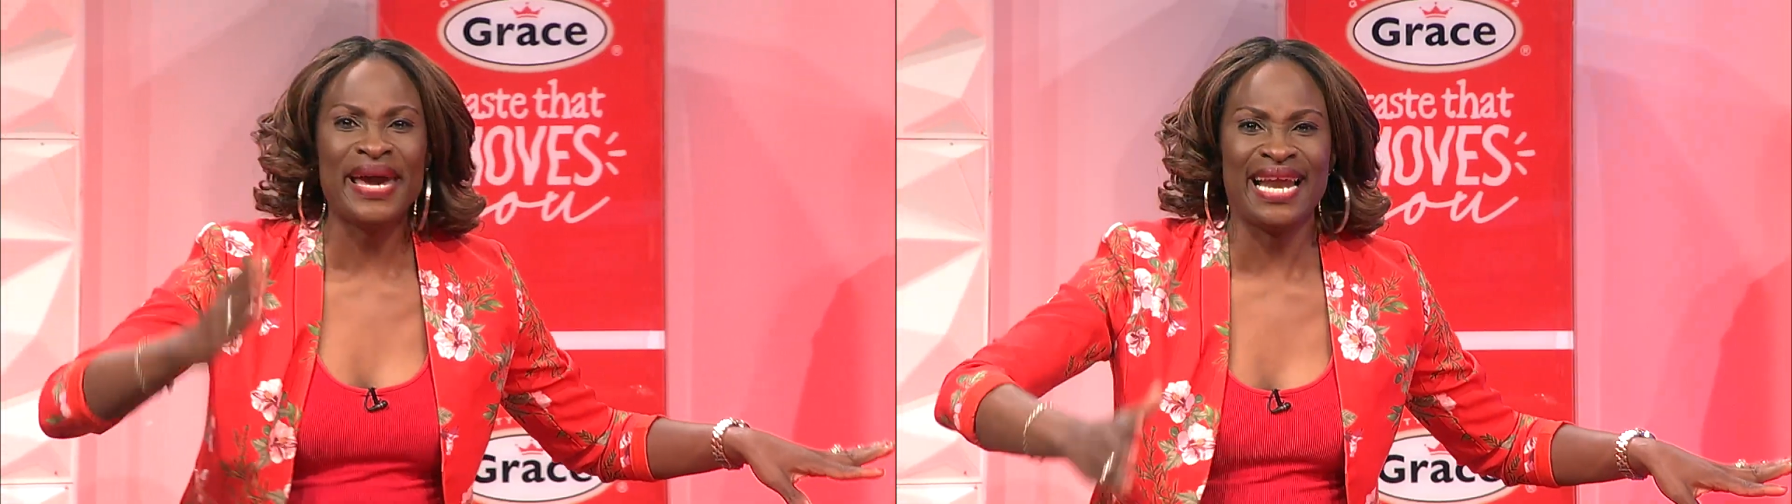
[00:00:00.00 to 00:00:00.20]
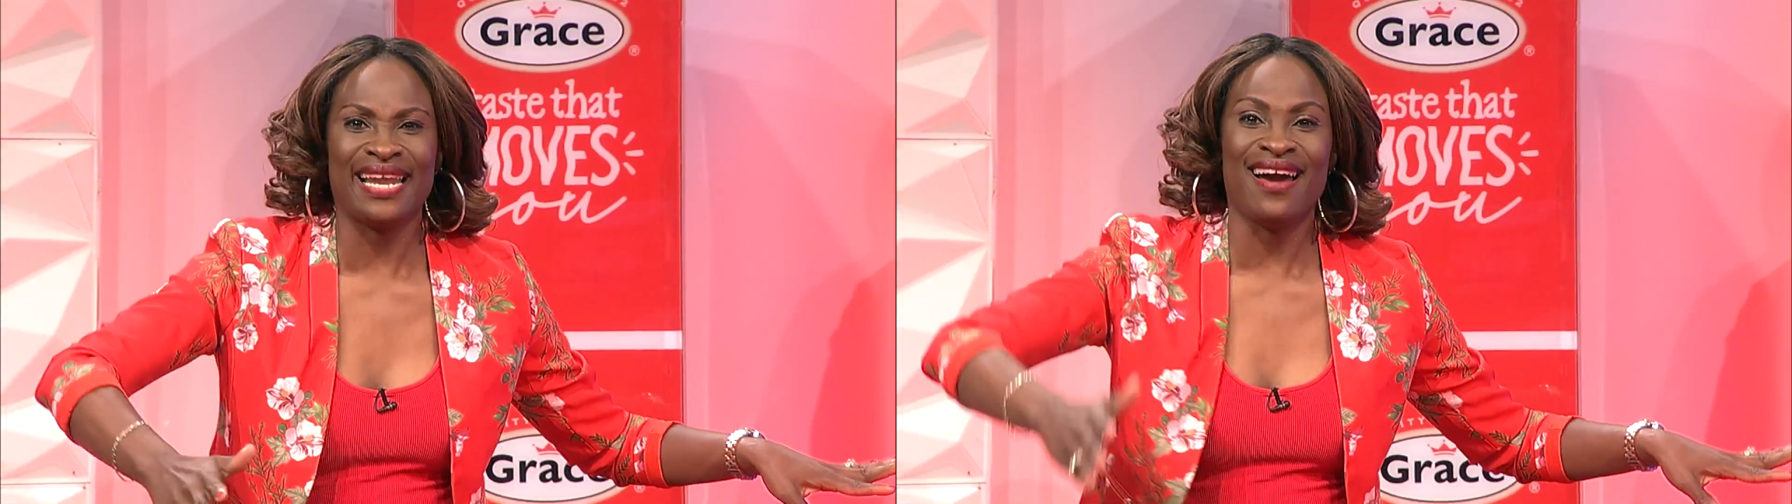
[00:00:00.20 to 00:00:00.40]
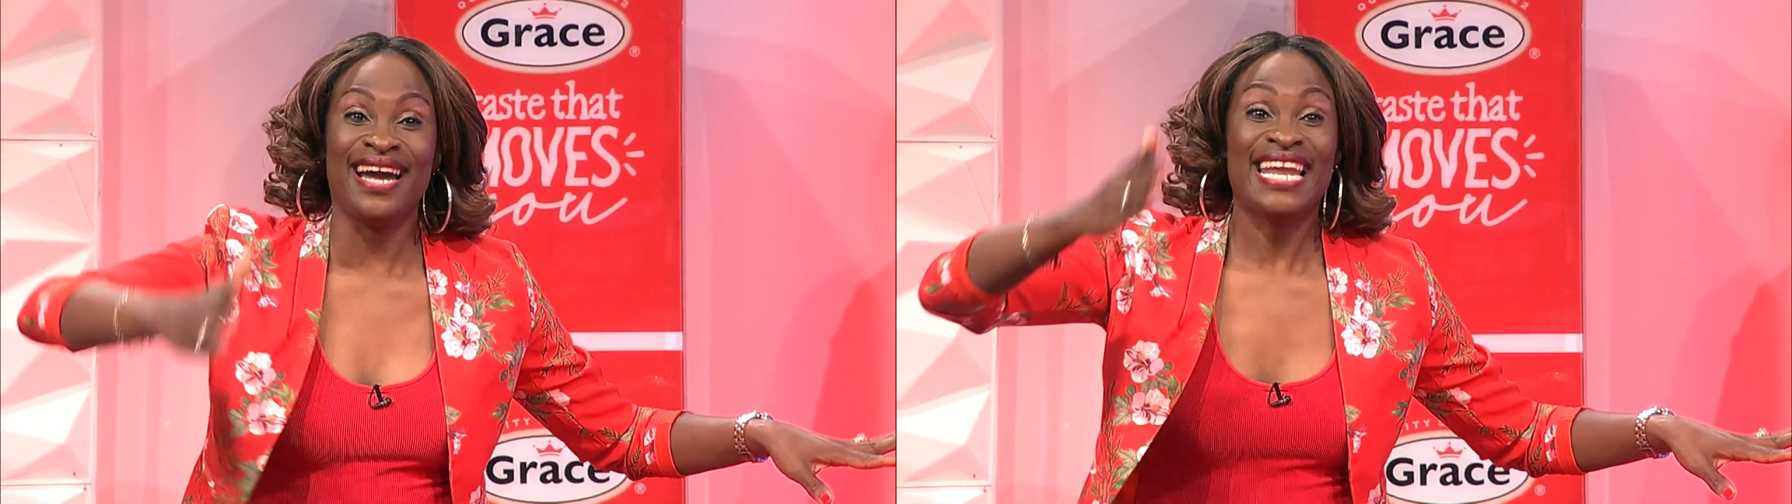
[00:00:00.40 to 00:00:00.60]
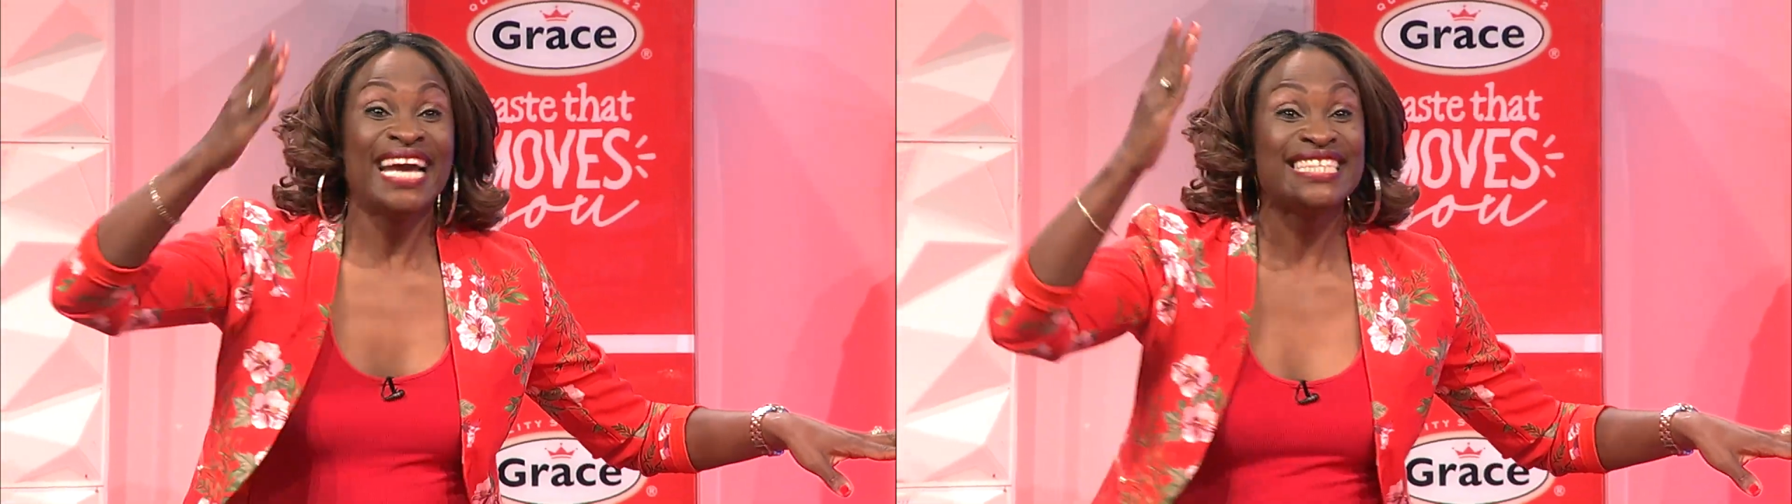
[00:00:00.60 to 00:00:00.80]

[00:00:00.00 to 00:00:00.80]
million.